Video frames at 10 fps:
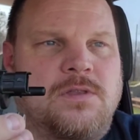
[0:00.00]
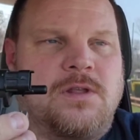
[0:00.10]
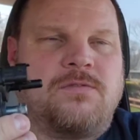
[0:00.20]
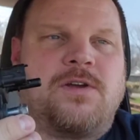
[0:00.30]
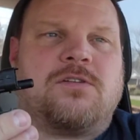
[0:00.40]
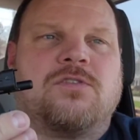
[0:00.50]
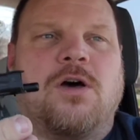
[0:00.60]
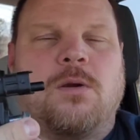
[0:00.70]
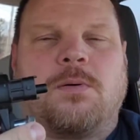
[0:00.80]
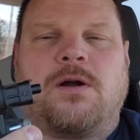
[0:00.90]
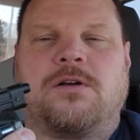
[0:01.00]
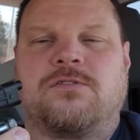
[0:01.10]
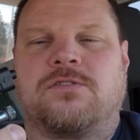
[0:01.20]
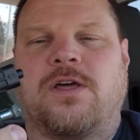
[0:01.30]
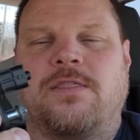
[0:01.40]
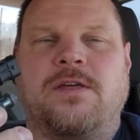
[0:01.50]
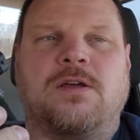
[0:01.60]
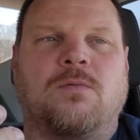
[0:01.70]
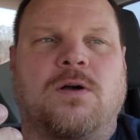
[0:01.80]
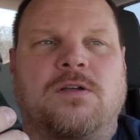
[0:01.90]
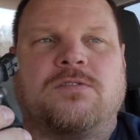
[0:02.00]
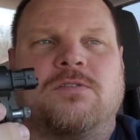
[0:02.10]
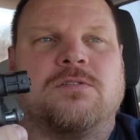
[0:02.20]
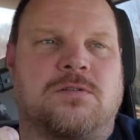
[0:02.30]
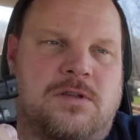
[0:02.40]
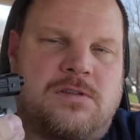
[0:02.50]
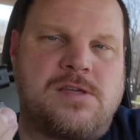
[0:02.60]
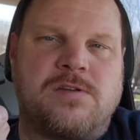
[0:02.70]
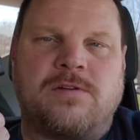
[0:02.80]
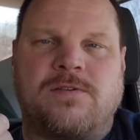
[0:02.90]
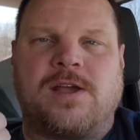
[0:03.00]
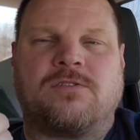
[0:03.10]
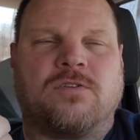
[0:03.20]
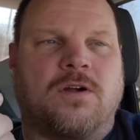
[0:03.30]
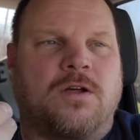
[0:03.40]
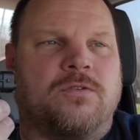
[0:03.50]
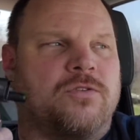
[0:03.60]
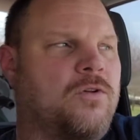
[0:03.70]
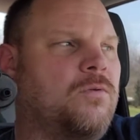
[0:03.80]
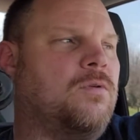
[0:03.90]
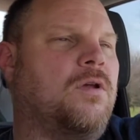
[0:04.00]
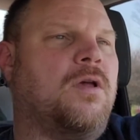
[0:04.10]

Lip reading: Advanced Auto Parts, I think it was. It's either Advanced or AutoZone.